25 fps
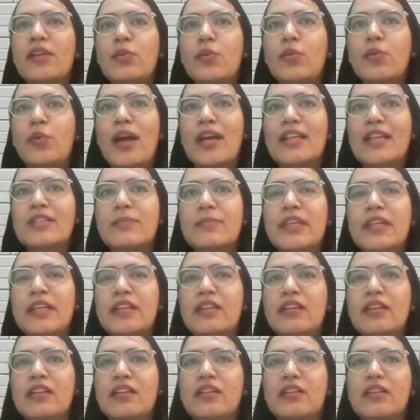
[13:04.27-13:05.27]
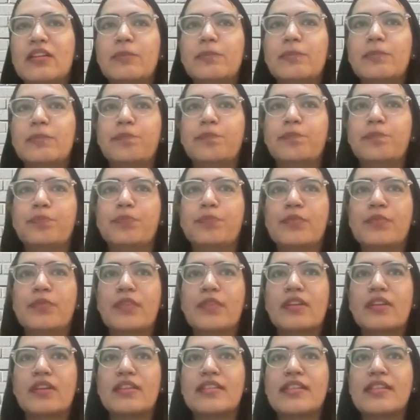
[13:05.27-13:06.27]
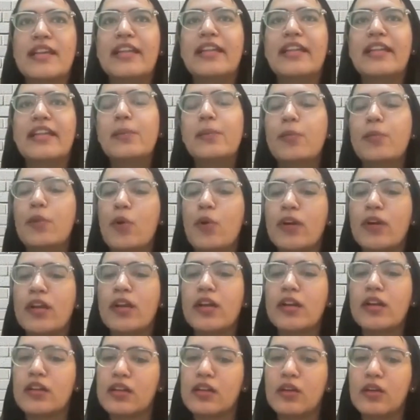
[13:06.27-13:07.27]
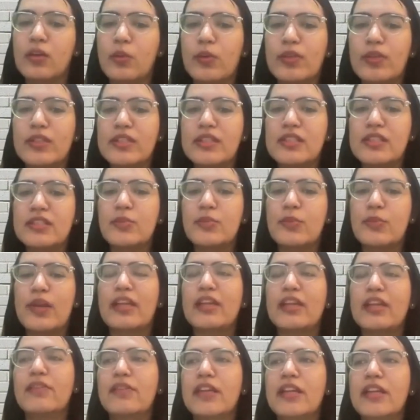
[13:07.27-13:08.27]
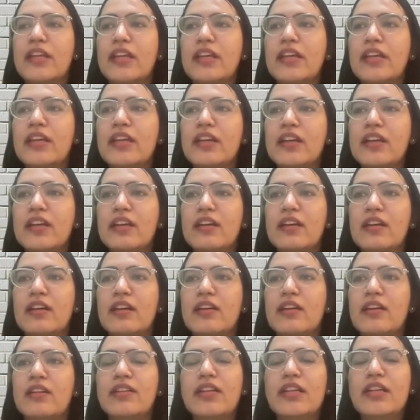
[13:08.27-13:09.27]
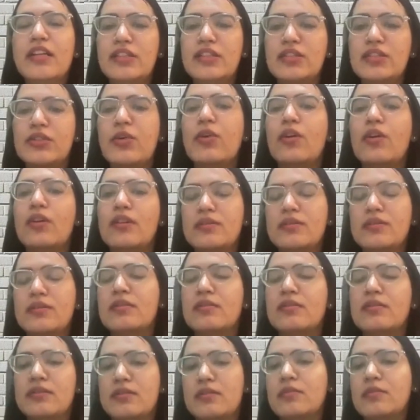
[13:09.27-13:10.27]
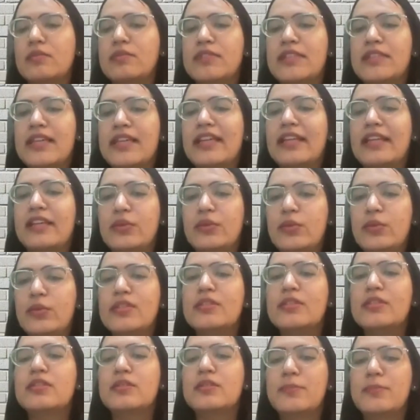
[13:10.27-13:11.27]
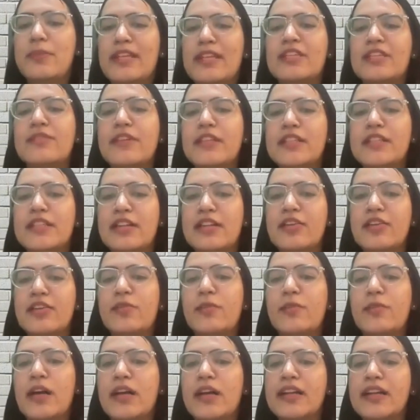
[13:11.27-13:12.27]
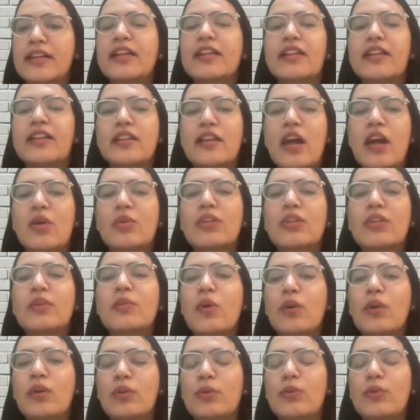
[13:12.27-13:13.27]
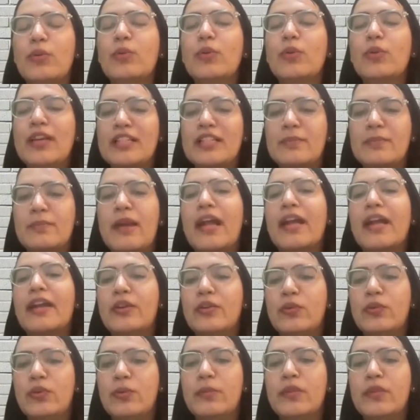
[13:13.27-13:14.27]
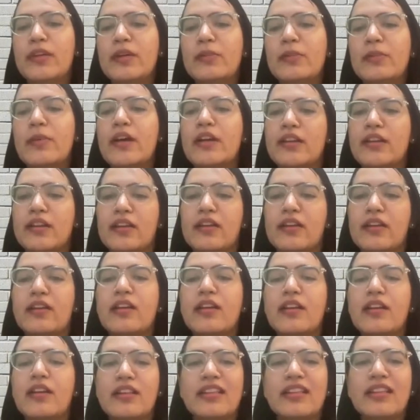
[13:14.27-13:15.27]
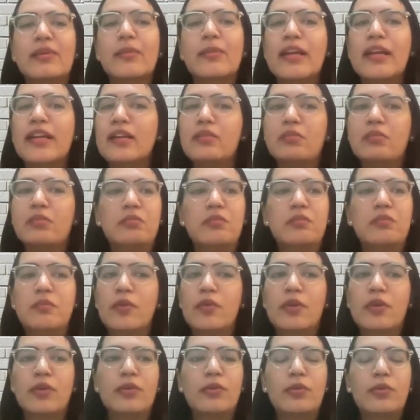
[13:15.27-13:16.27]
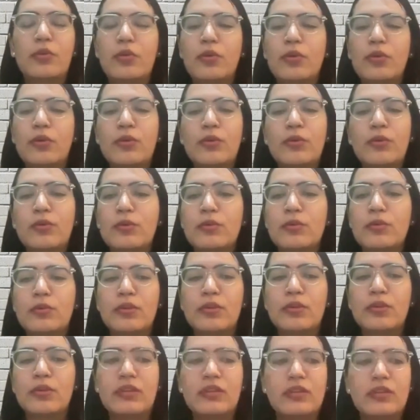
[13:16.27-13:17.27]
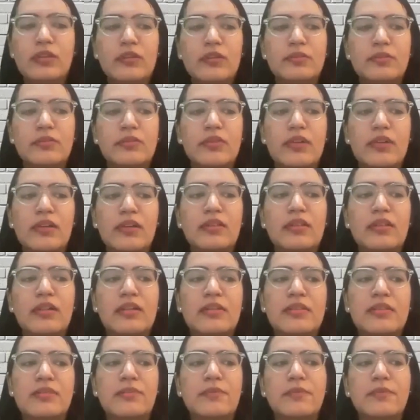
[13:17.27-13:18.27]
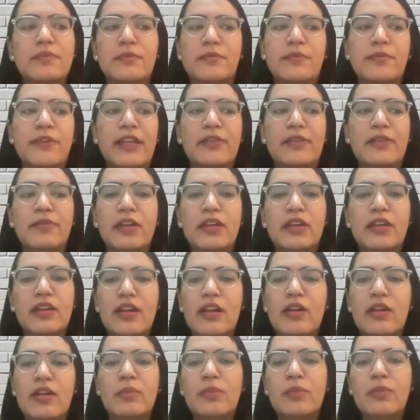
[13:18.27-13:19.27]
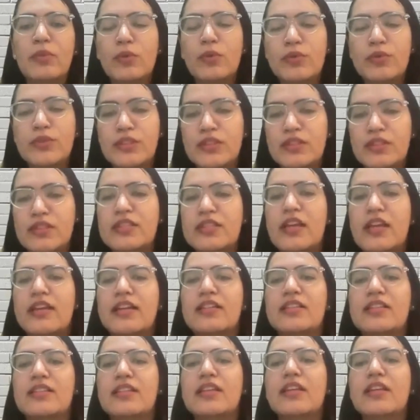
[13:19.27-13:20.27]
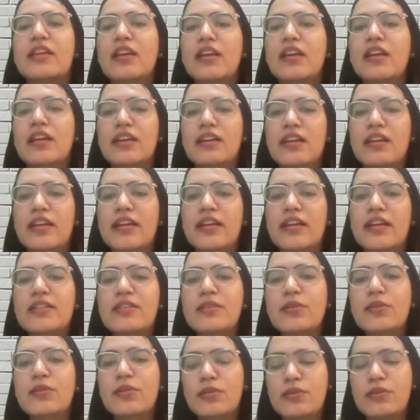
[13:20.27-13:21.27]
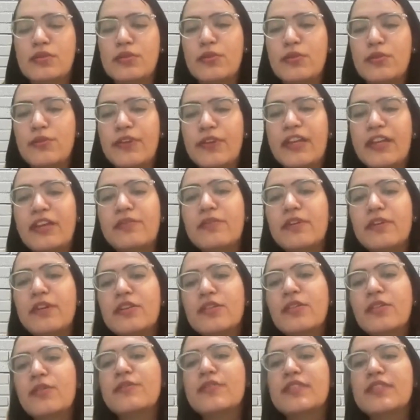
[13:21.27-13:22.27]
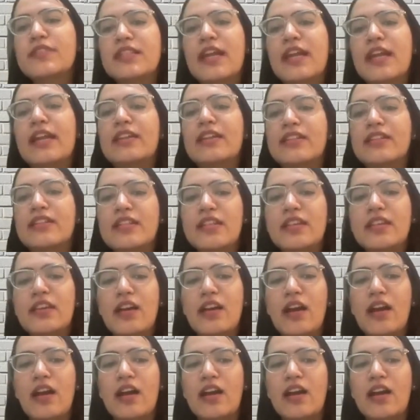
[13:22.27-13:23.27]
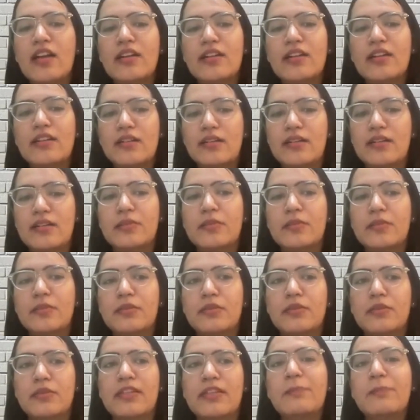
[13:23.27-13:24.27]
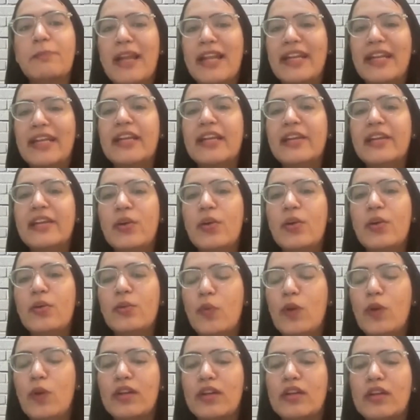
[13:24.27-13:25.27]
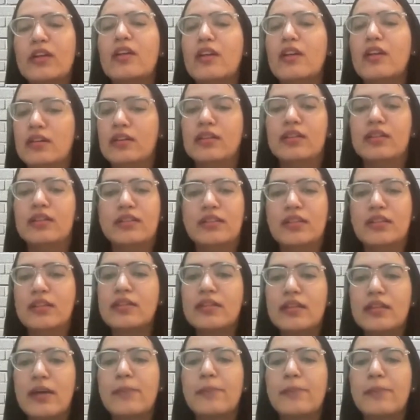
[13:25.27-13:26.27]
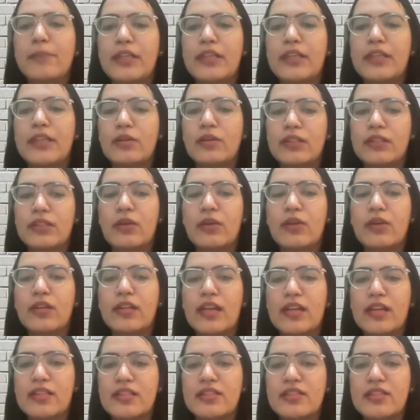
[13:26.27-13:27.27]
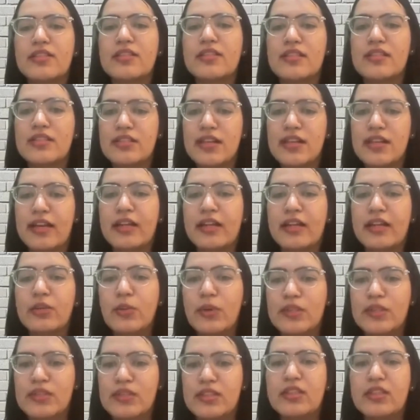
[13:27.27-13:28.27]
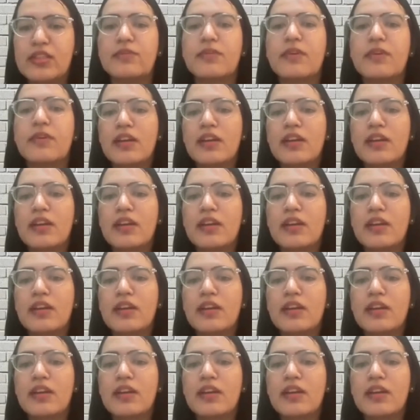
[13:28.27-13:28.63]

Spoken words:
who has been selling a product which is very, very niche, or selling to a specific set of market, and now they want to expand to a bigger market. They might want to go to a framework around blue ocean strategy, right? So frameworks of strategy are dependent on what the company or the organization is trying to achieve,